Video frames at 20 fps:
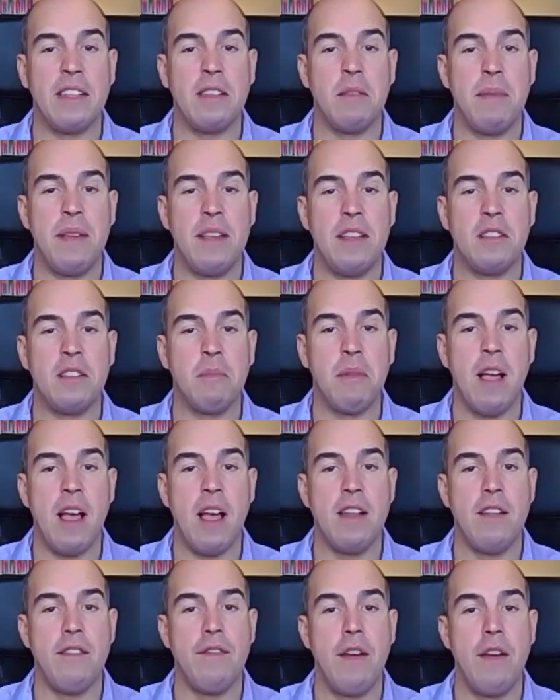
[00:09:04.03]
be some kind
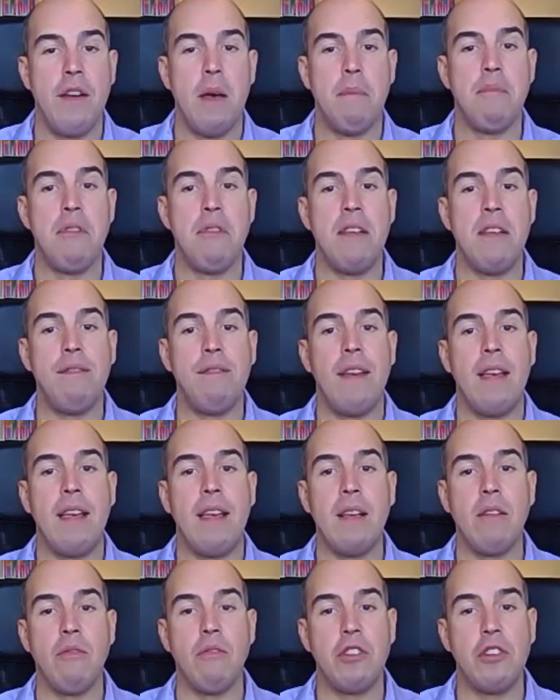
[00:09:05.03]
of briefing
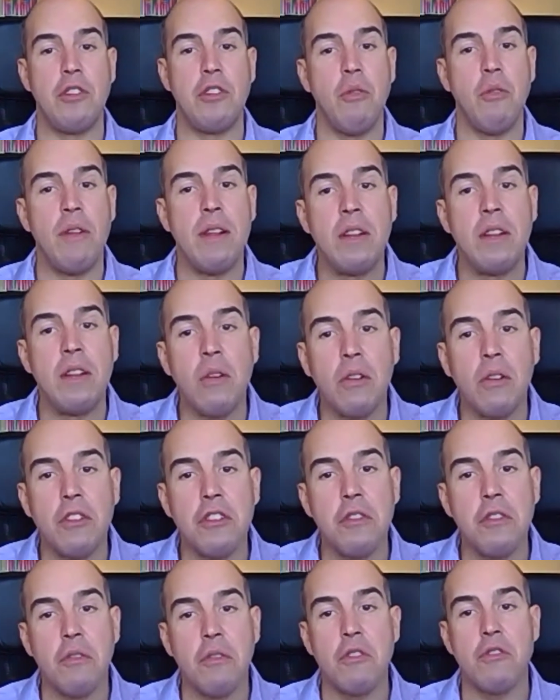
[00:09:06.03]
or a short induction
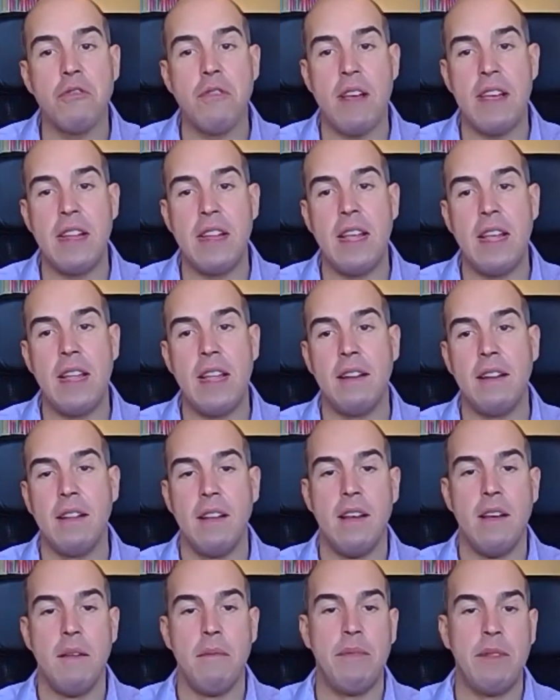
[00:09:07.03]
or training,
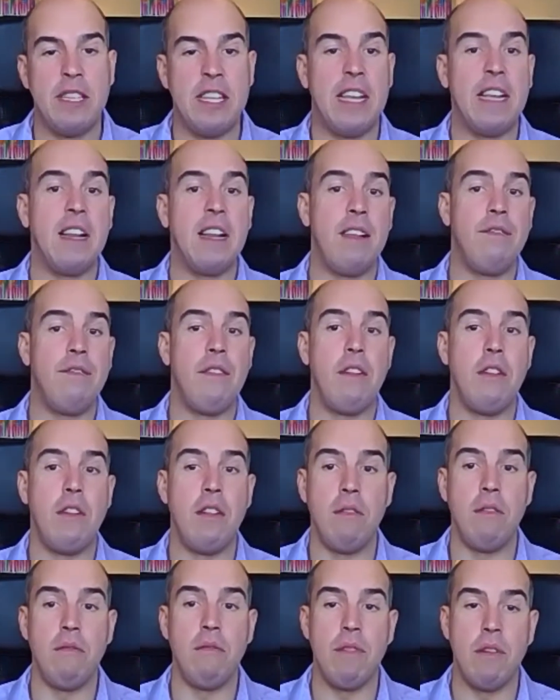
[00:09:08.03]
particularly for
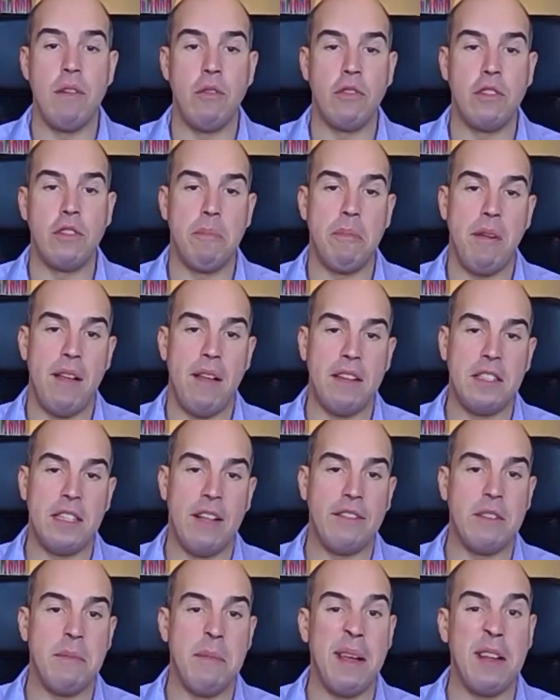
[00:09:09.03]
new or supply staff, to
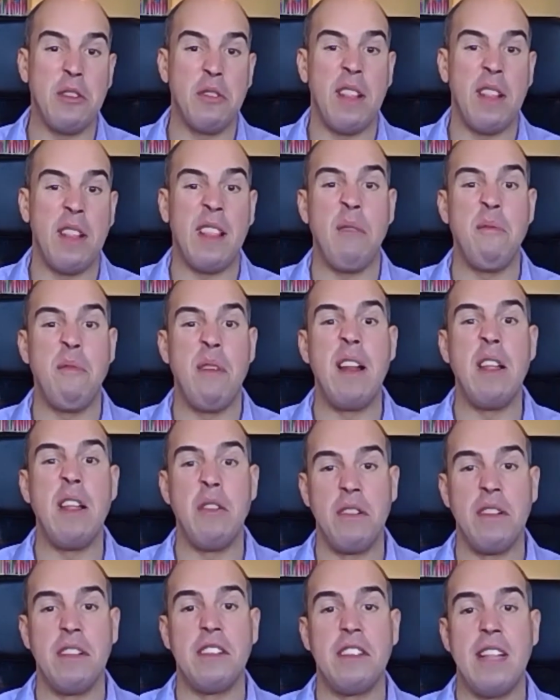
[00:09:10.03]
make sure that they really
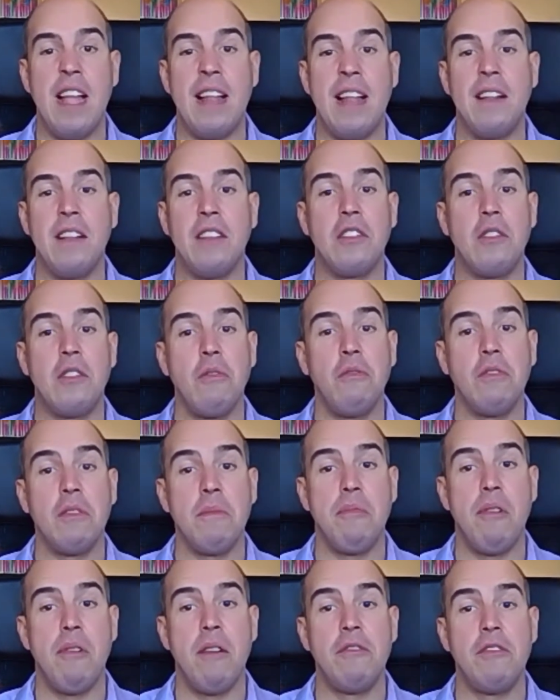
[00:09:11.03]
understand the school's
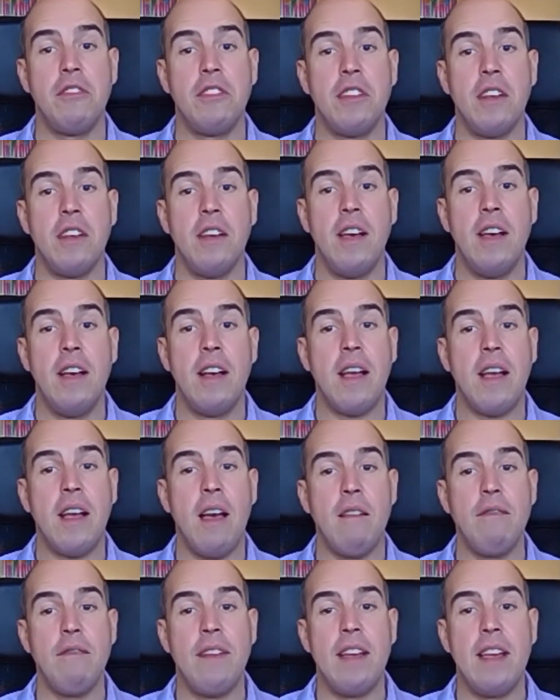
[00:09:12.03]
approach to
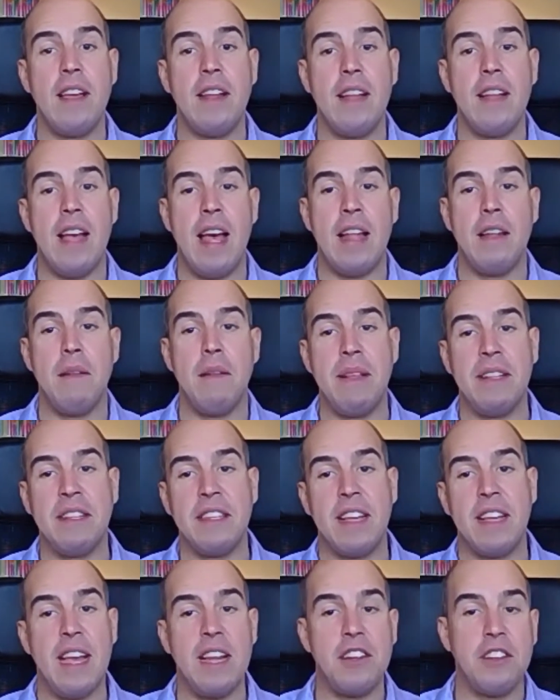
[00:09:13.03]
COVID and the
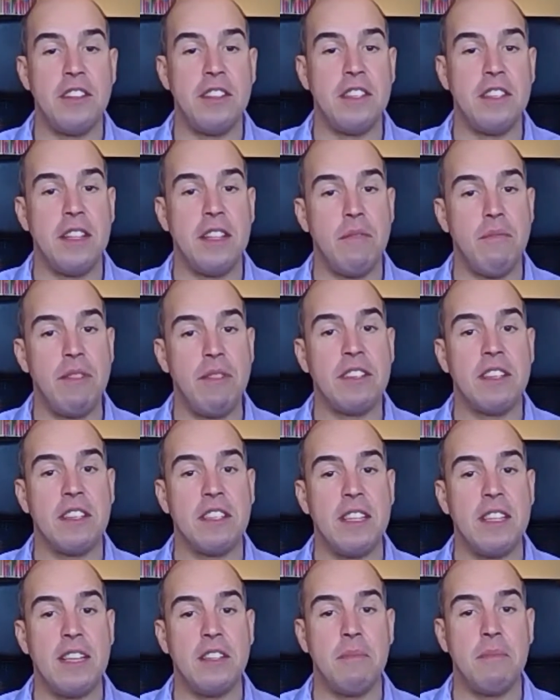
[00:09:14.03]
mitigations in the risk
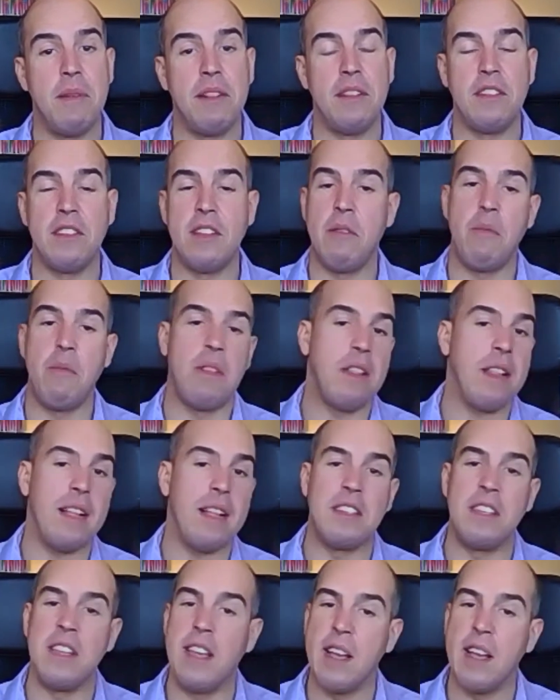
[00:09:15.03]
assessment. So whether that's
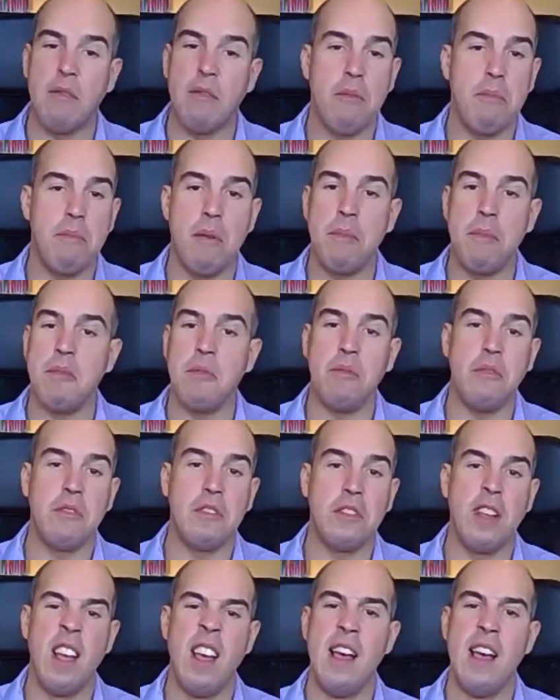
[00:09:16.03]
year group bubbles,